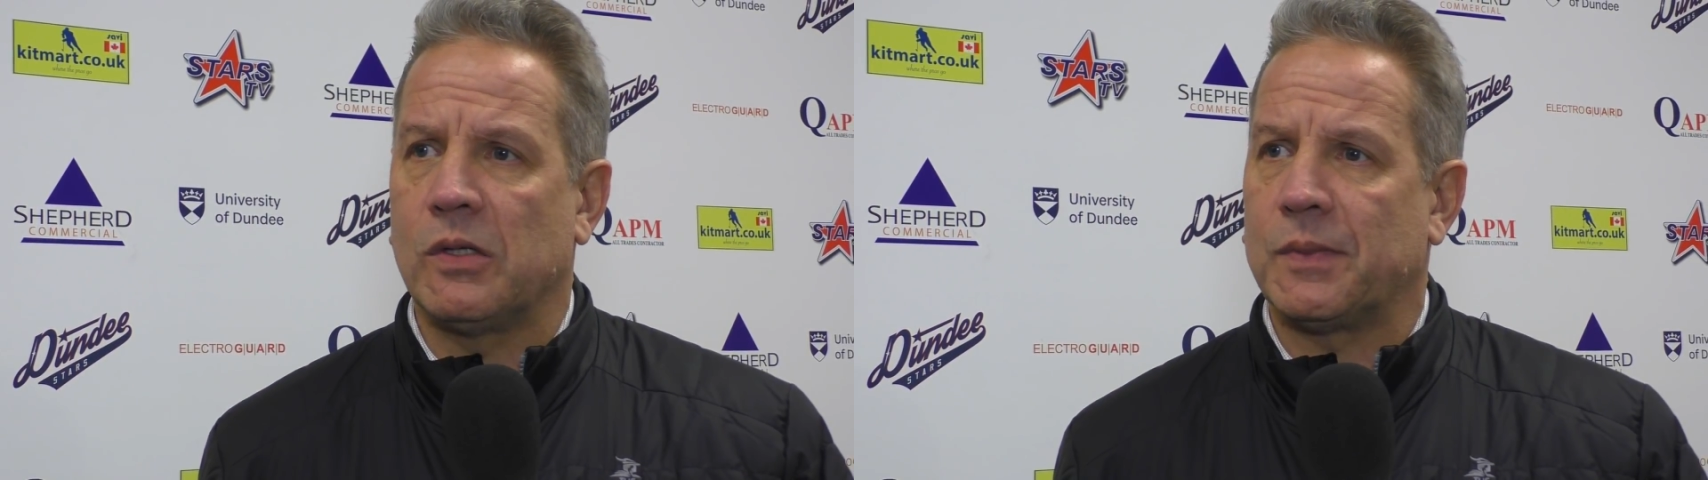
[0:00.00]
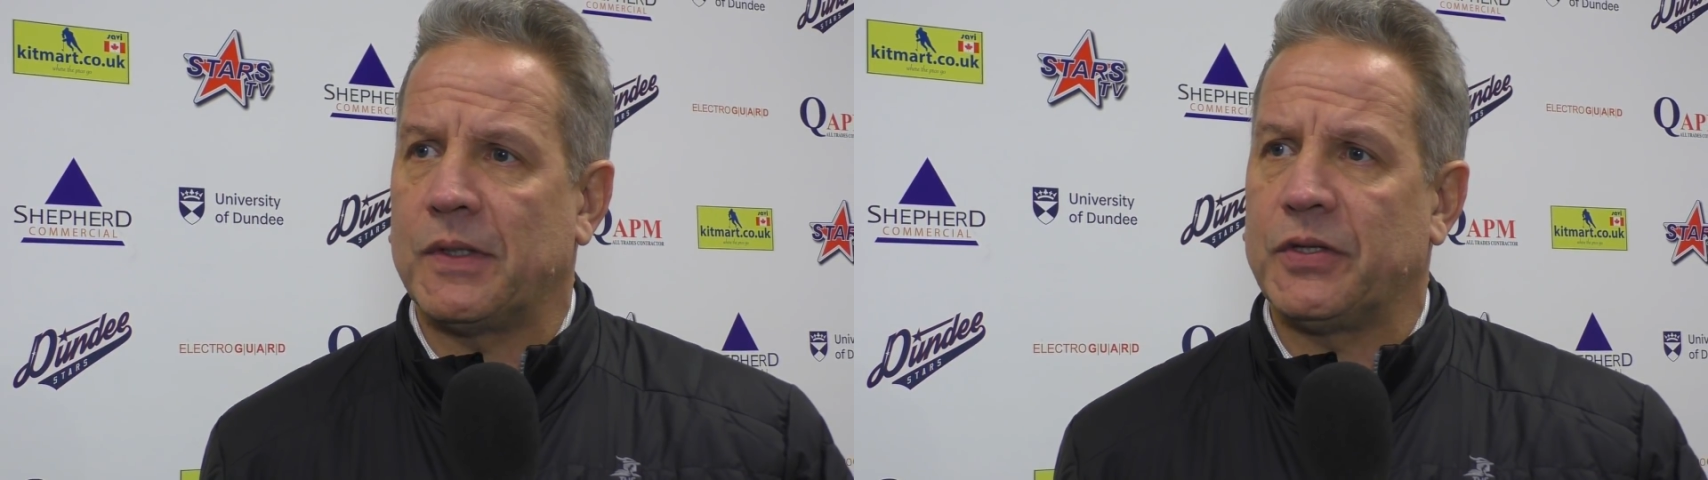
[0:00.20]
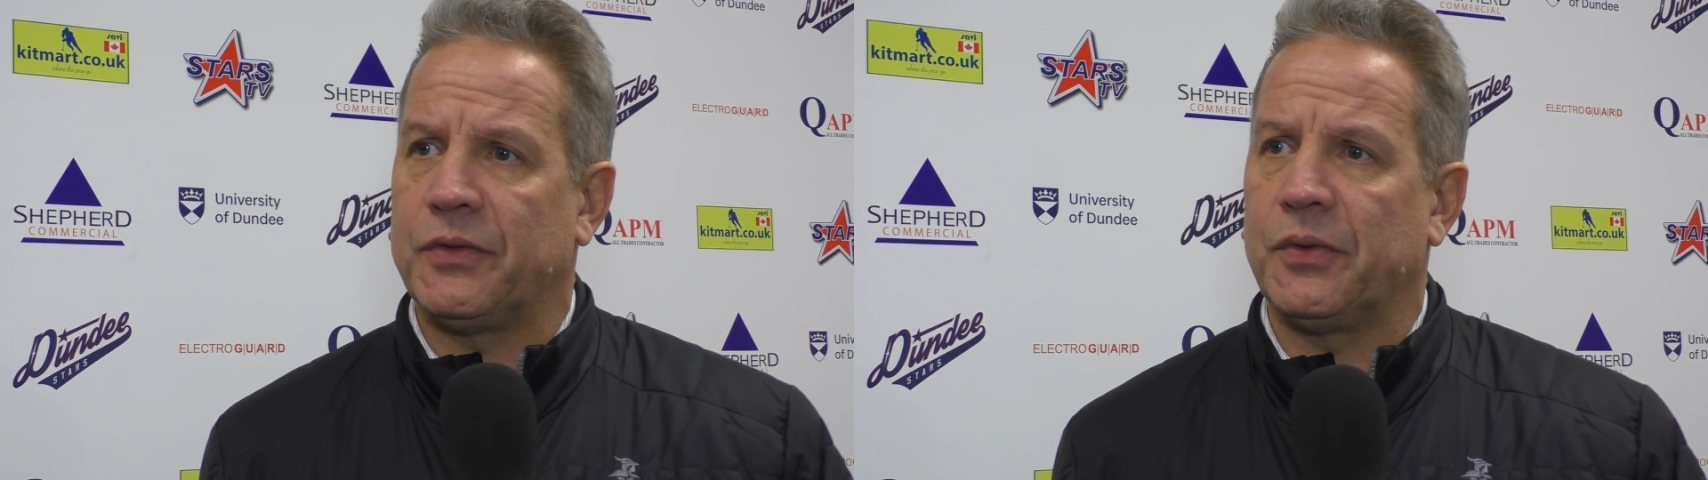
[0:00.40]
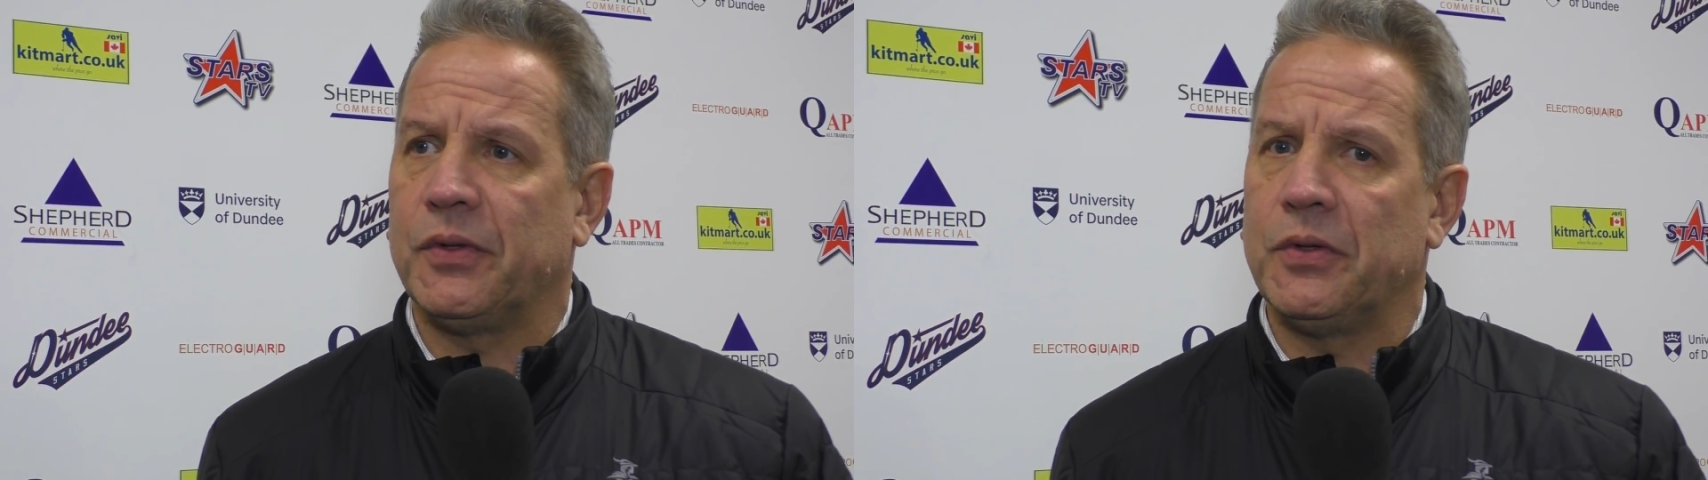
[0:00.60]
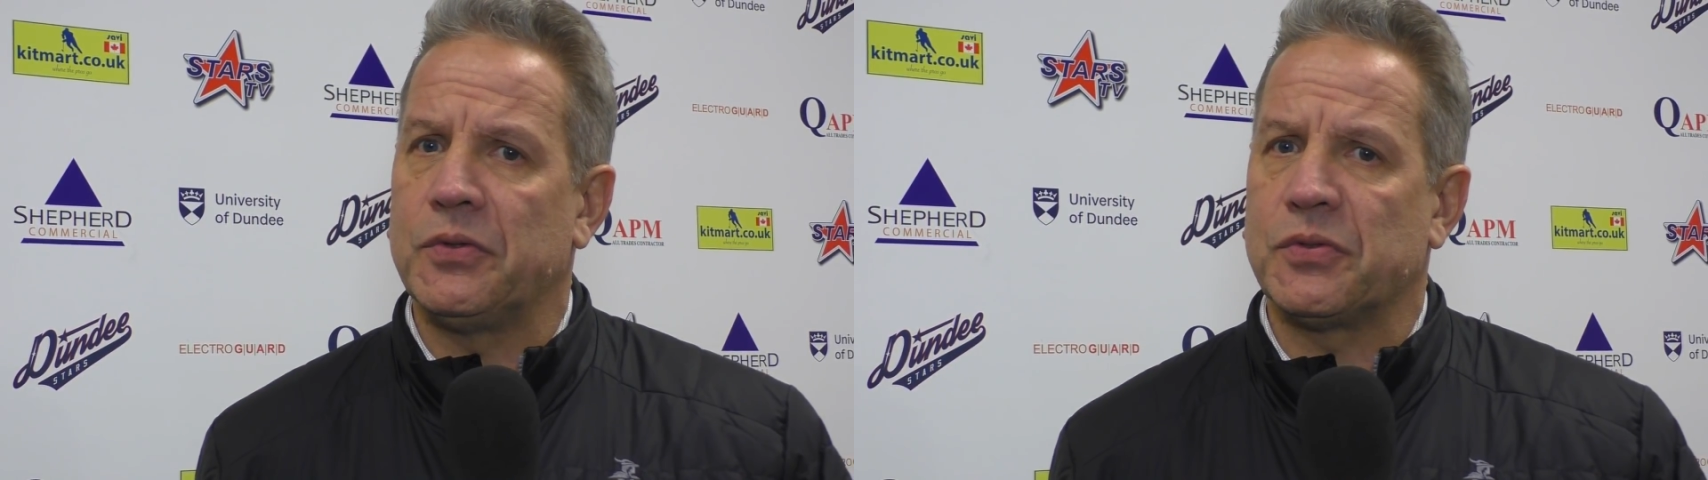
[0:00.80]
especially through
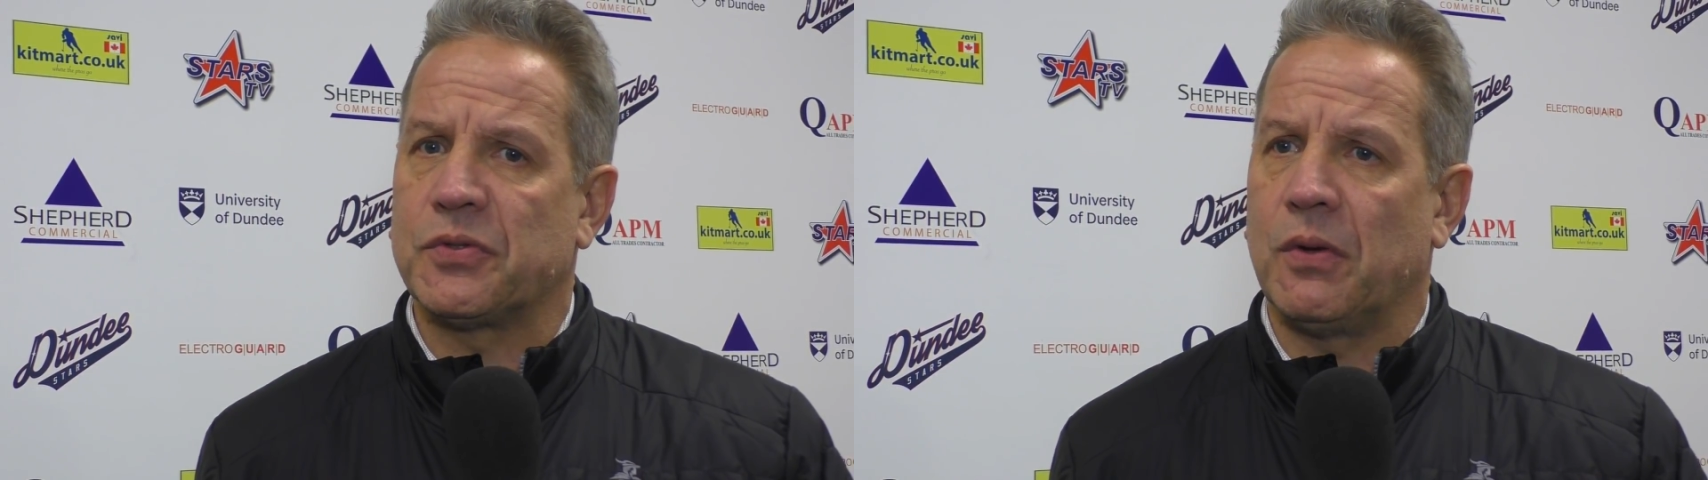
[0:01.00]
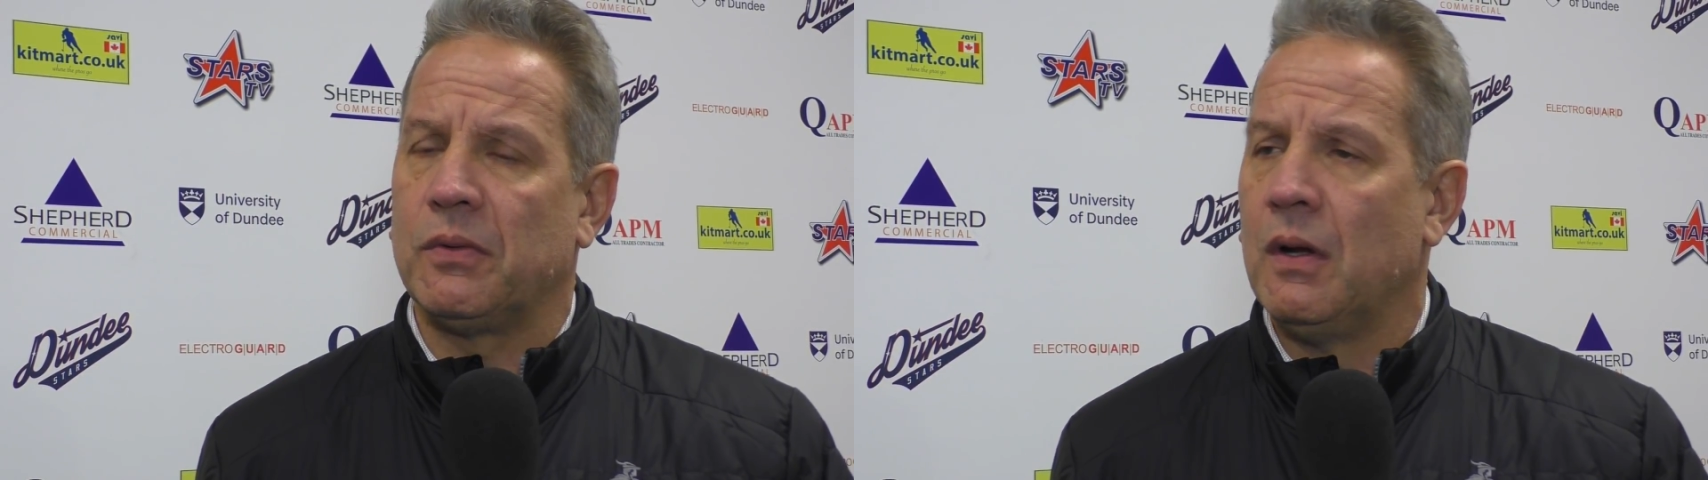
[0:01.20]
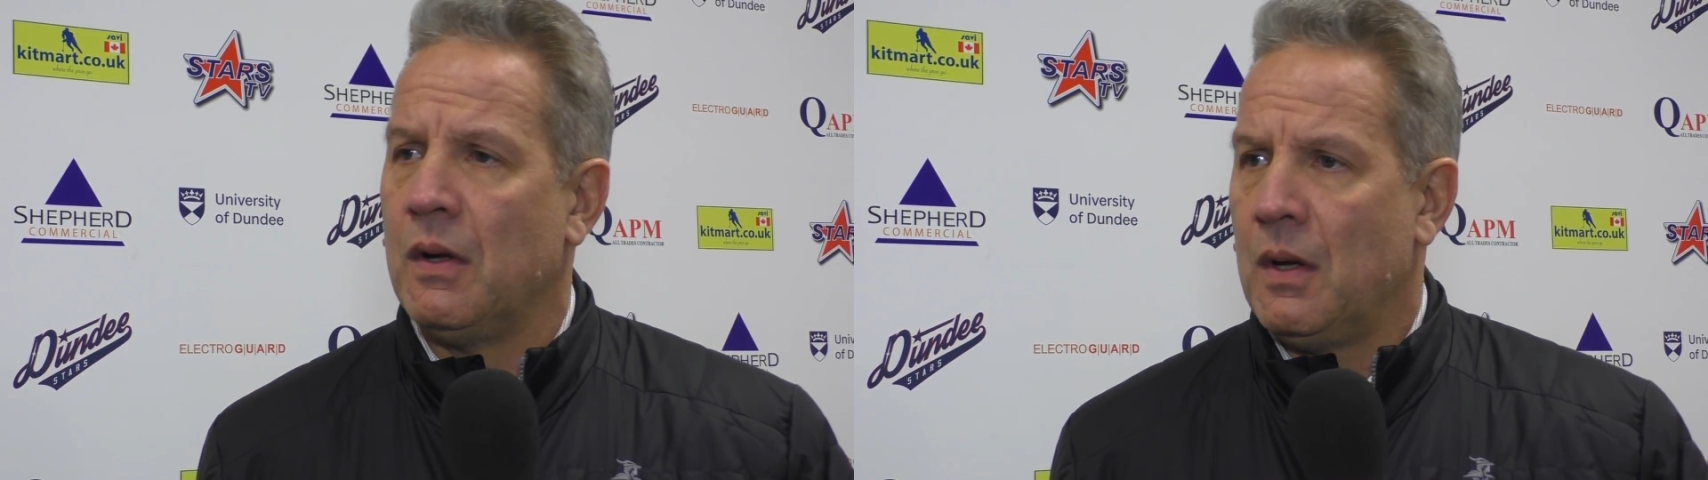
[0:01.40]
the neutral zone,